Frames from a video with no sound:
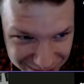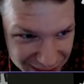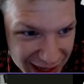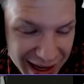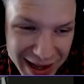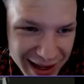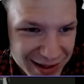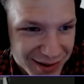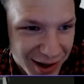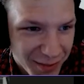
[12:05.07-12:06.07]
I
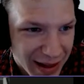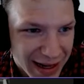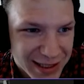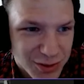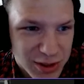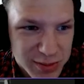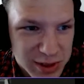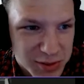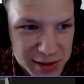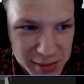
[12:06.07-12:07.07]
don't know, man. I switch
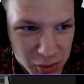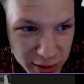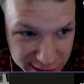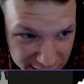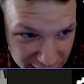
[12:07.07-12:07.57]
between the Moors and the